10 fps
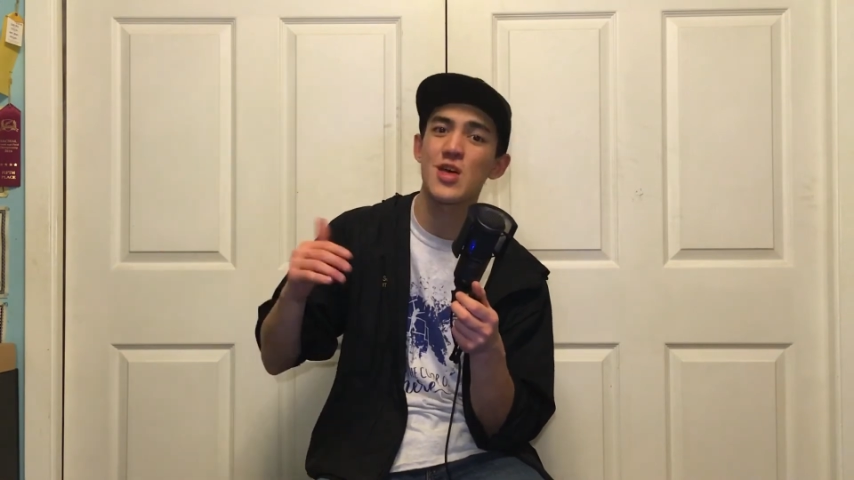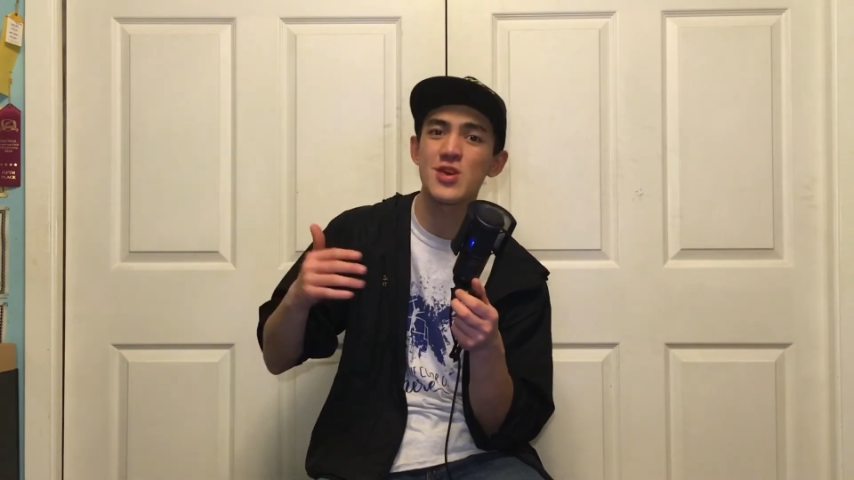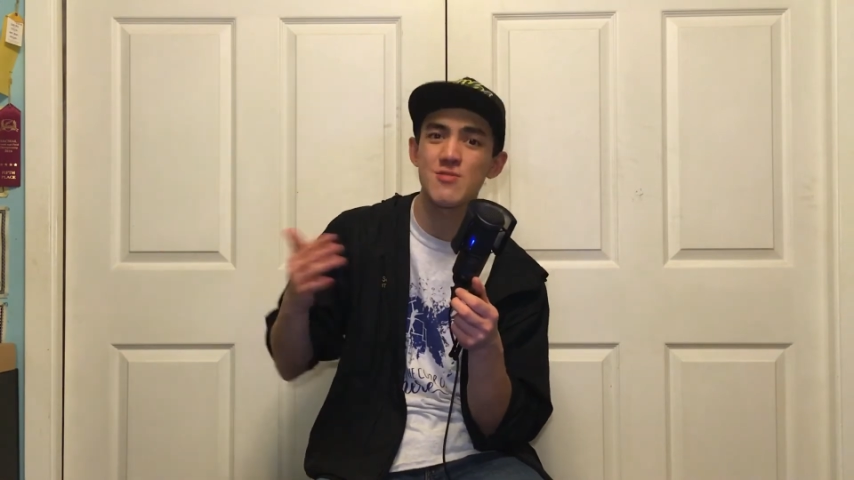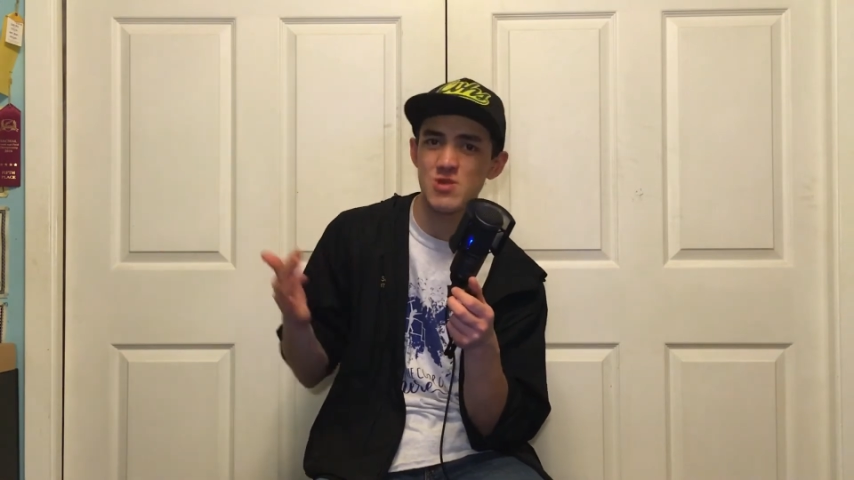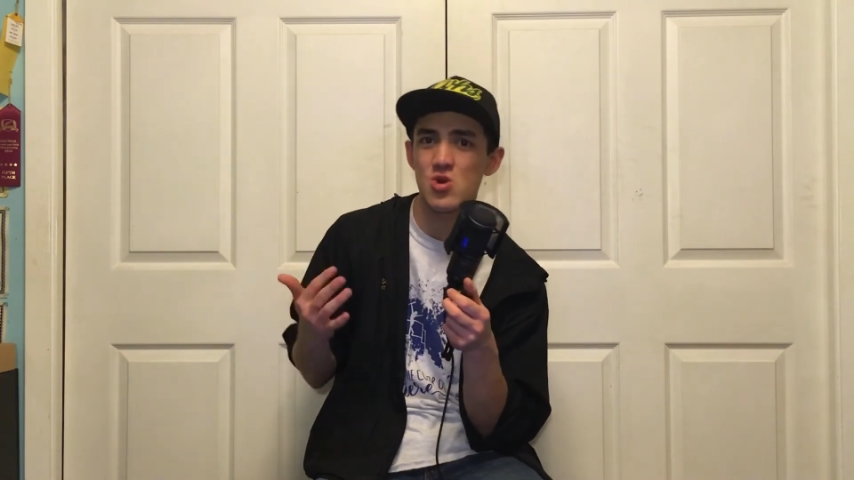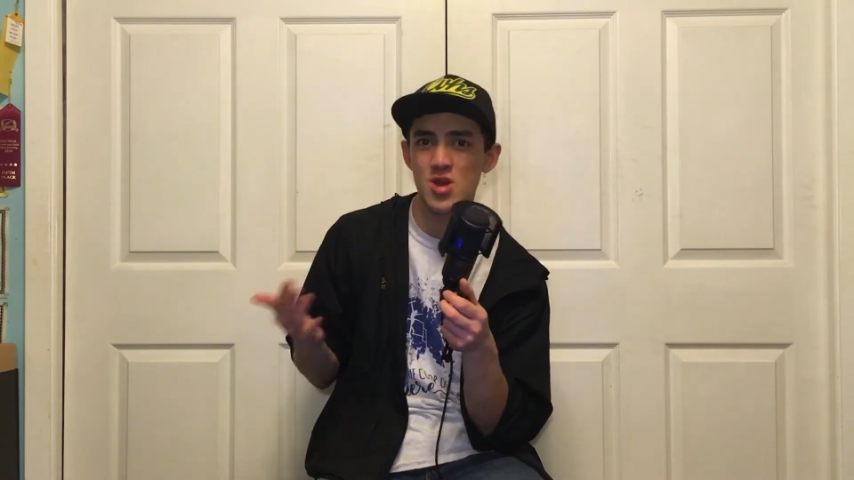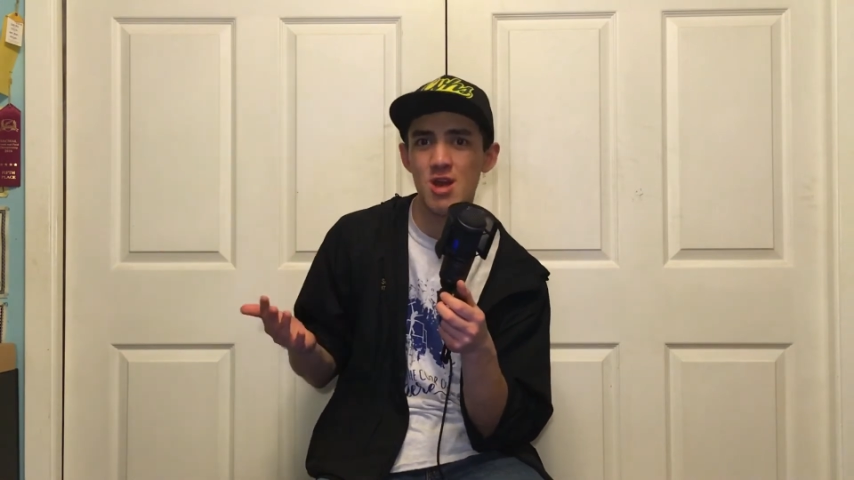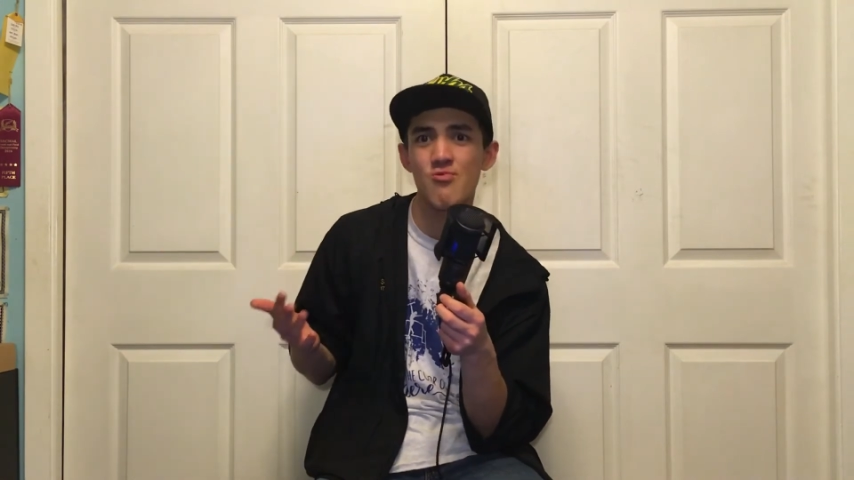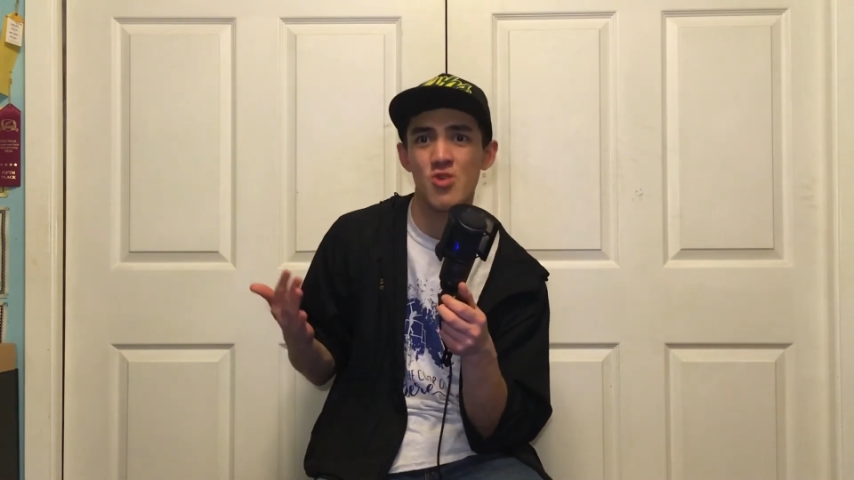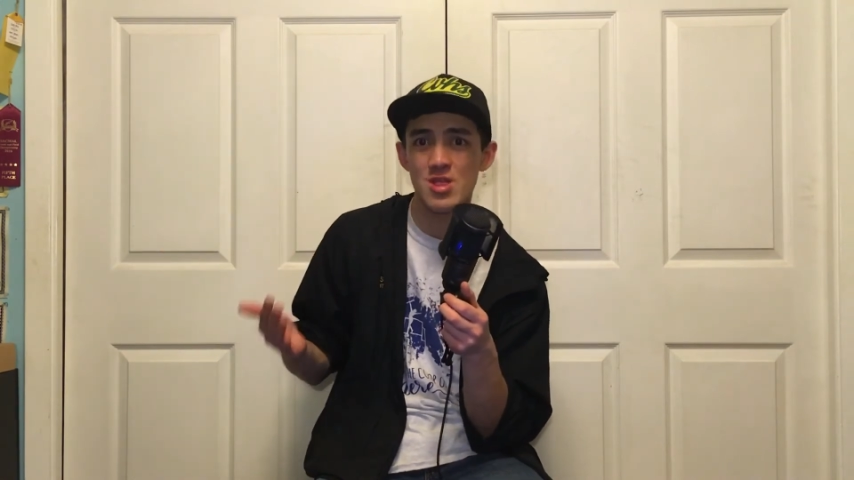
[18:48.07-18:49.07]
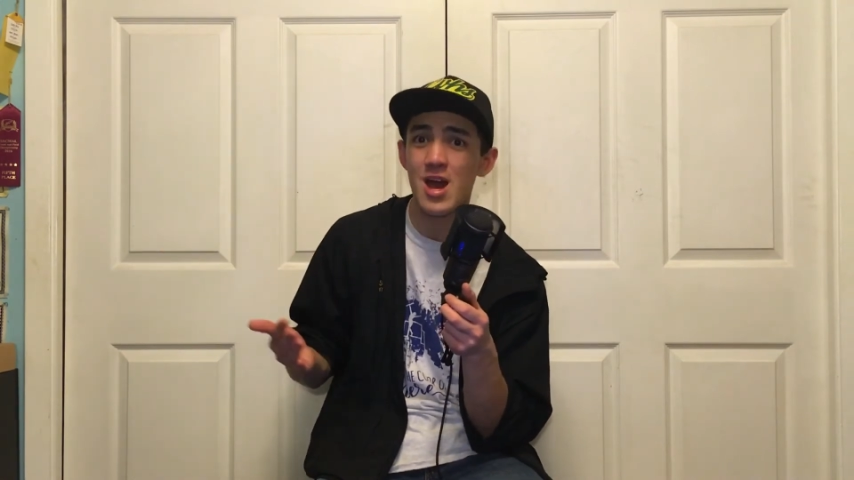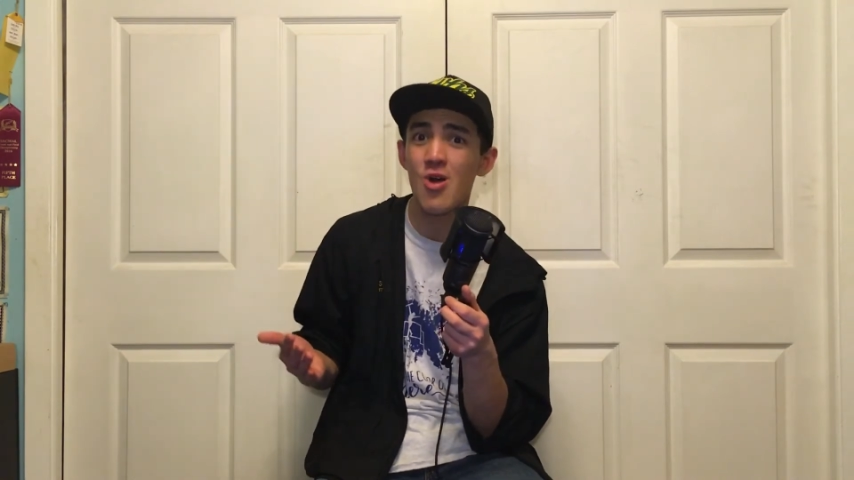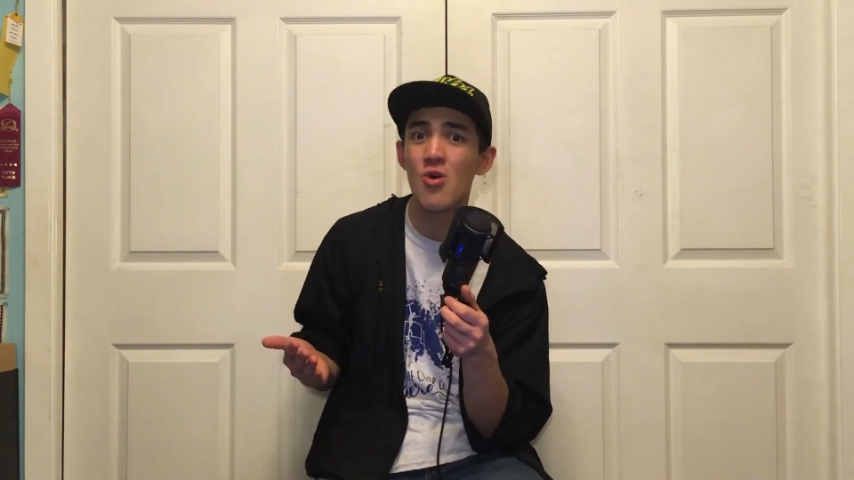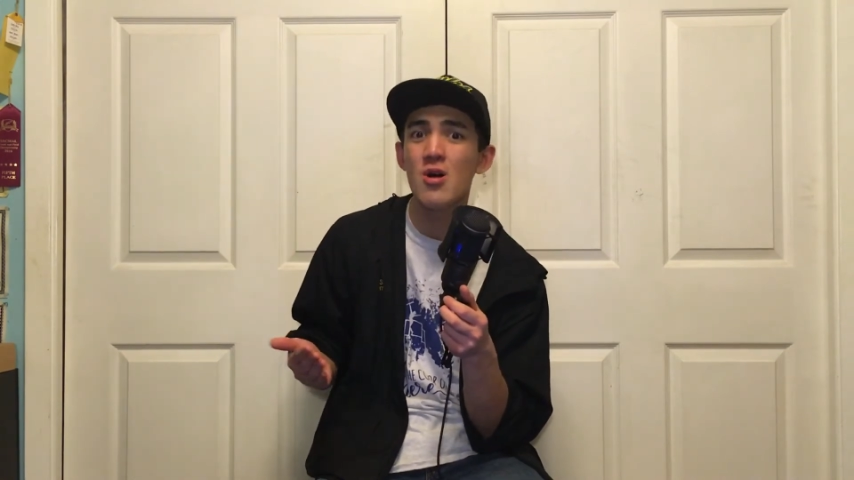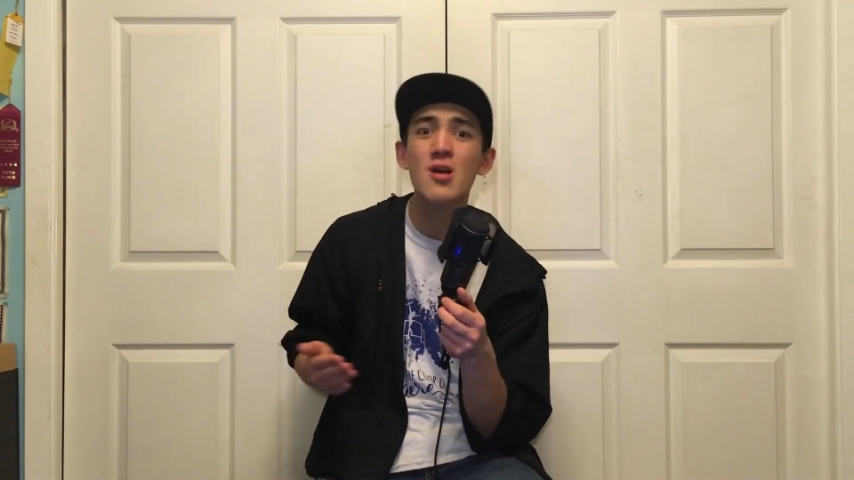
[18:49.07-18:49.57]
I think it'd be okay for right
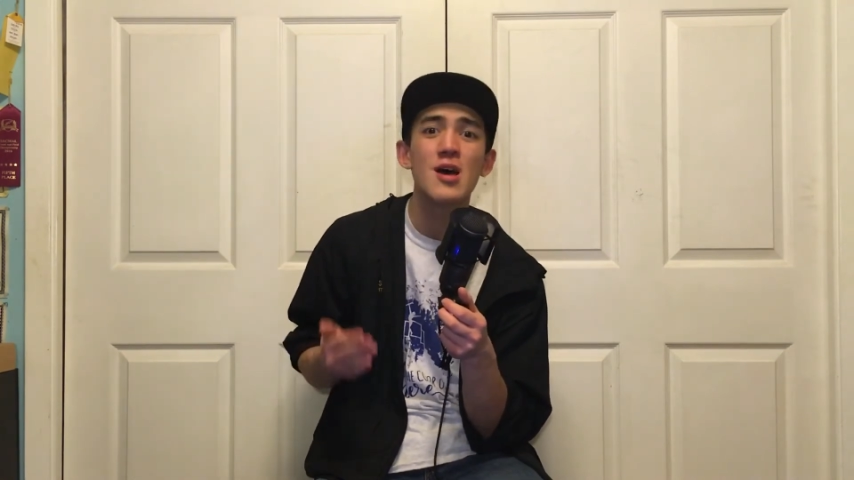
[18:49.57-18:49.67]
now.